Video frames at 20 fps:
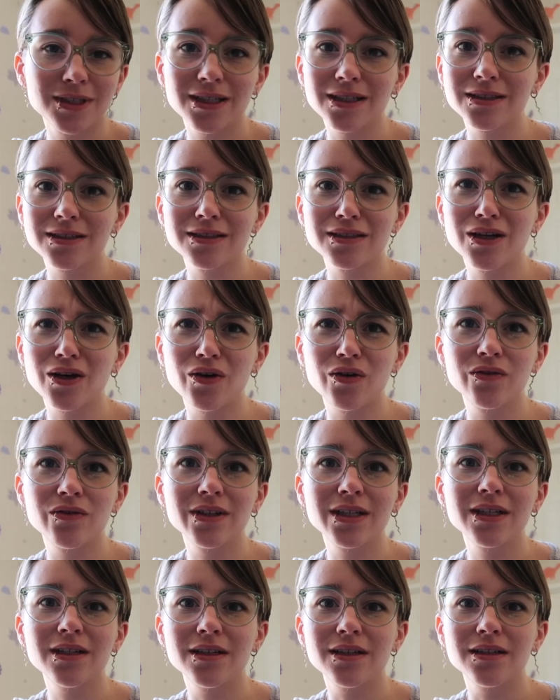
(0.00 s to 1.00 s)
because
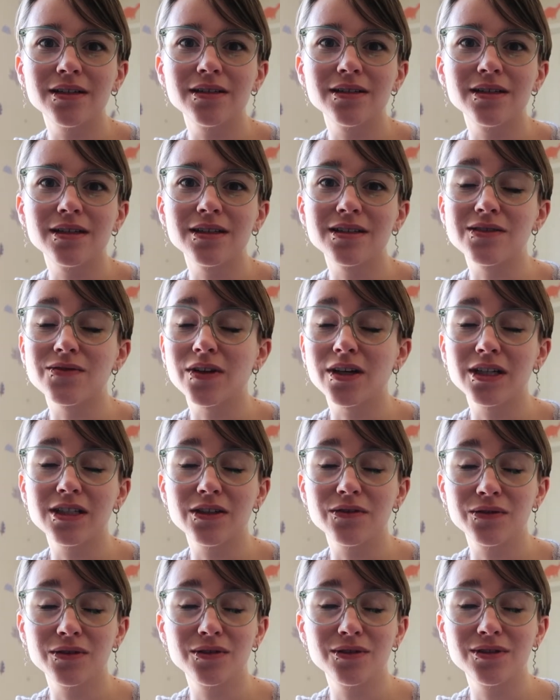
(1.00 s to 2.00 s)
COVID, and it's very
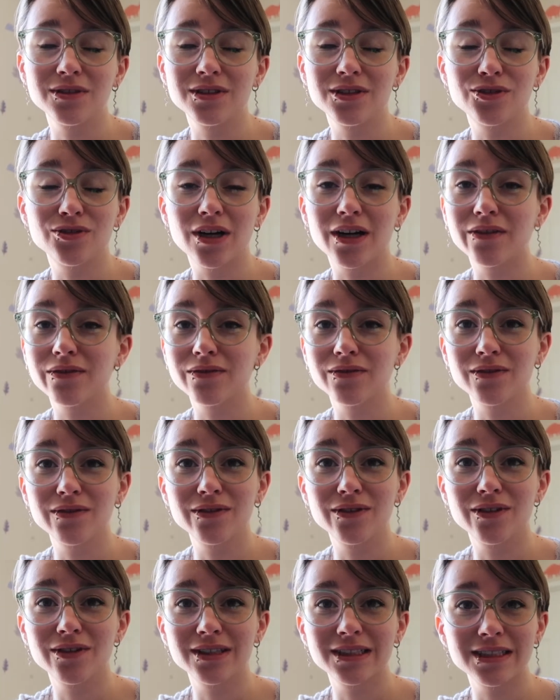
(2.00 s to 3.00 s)
difficult to drive
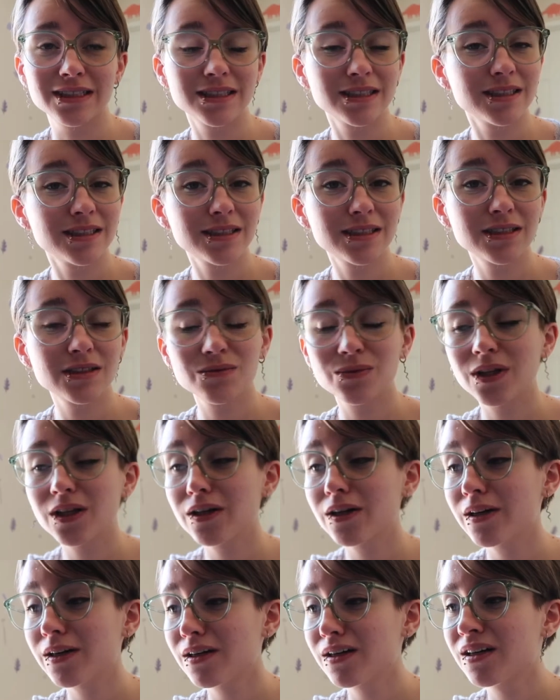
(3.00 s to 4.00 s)
long distances with
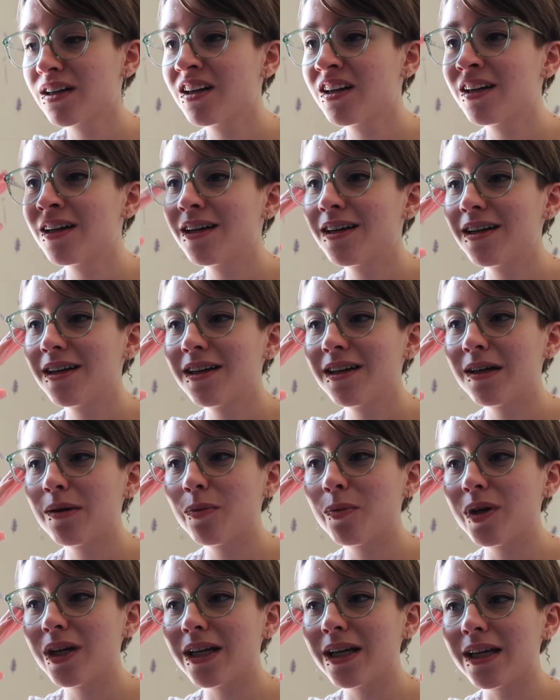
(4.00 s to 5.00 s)
her.
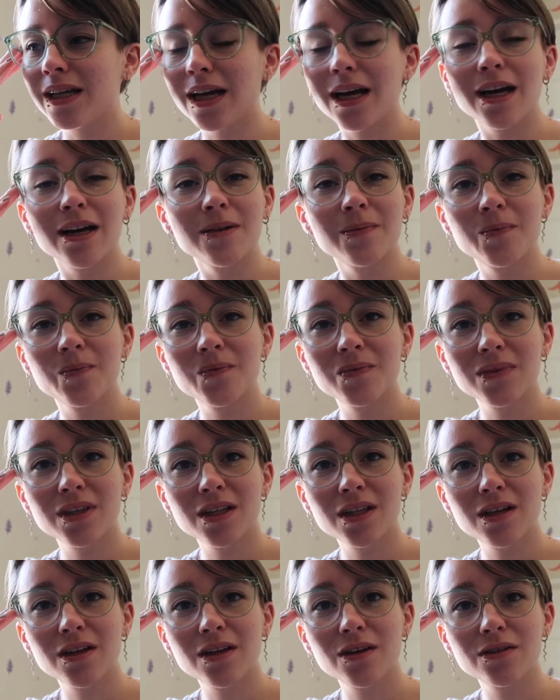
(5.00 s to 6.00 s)
But yeah,
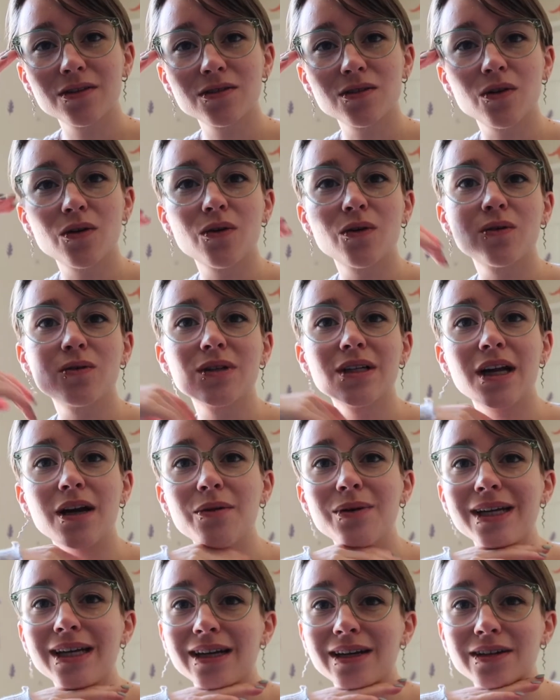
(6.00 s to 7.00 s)
so now
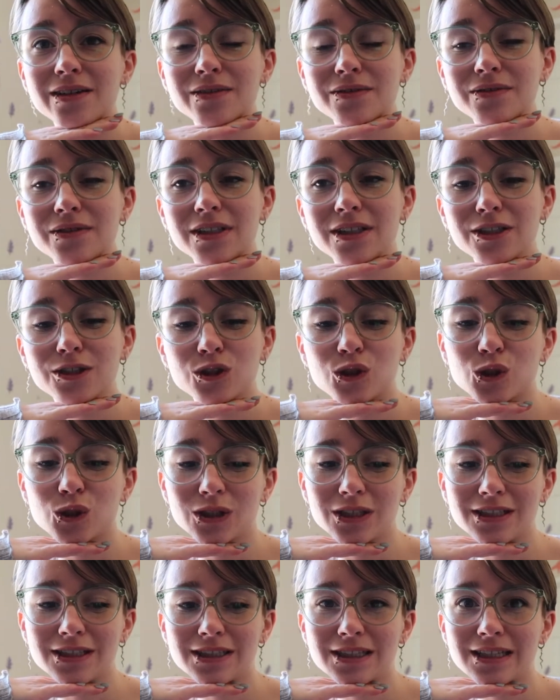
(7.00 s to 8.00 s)
we have an
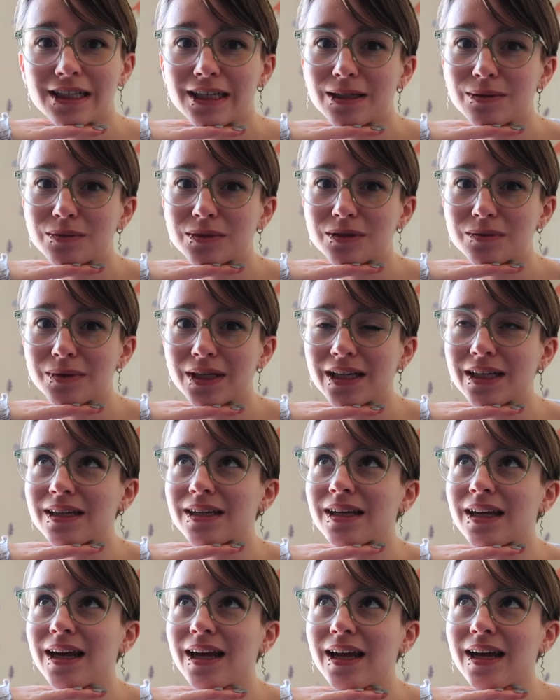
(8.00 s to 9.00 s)
insurance claim to make,
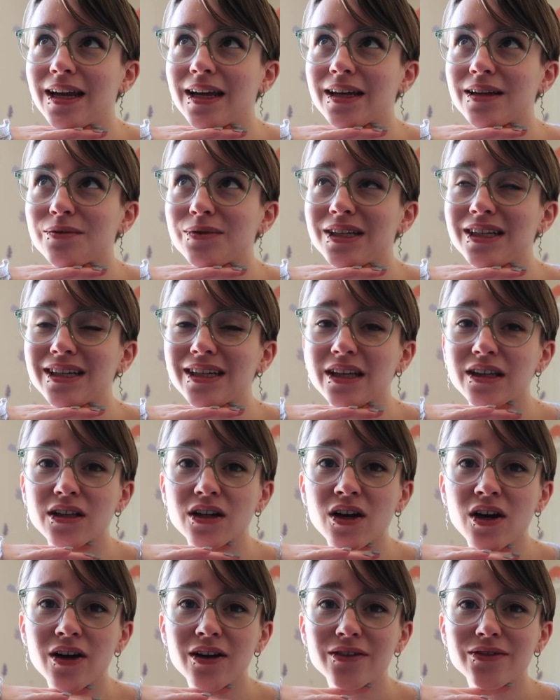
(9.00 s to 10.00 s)
and we need to get the
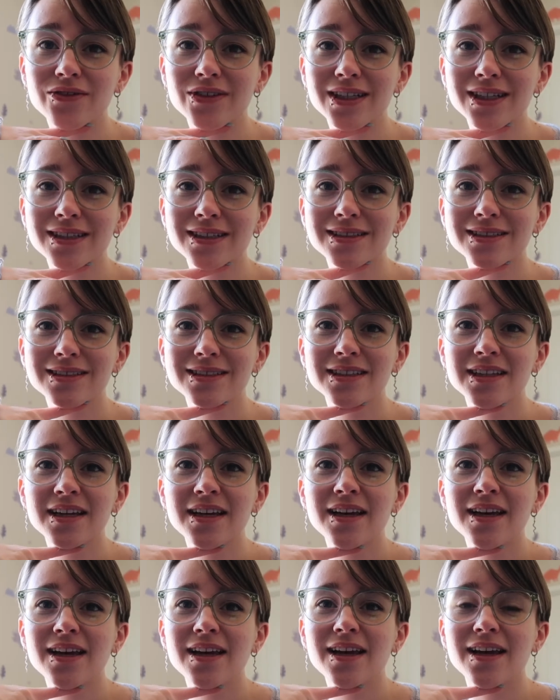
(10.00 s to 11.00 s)
car fixed.
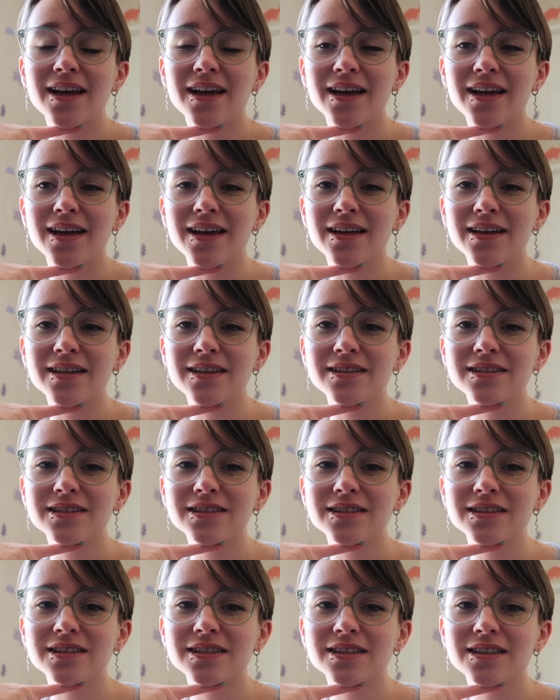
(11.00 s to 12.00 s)

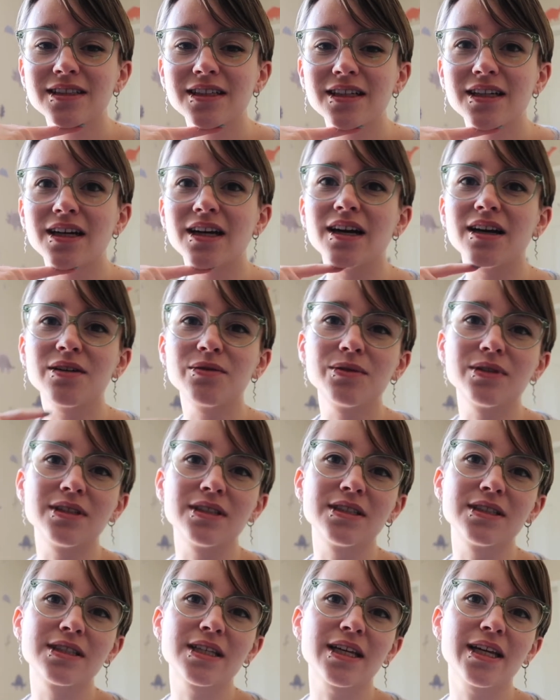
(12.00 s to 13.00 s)
And I
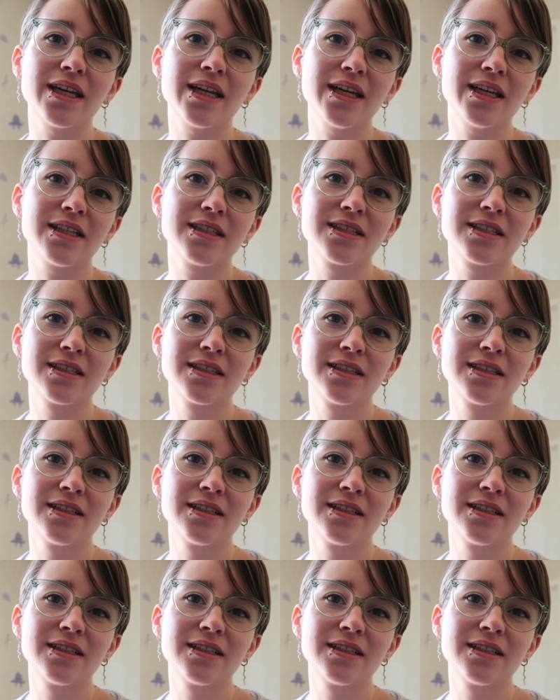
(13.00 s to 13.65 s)
was hit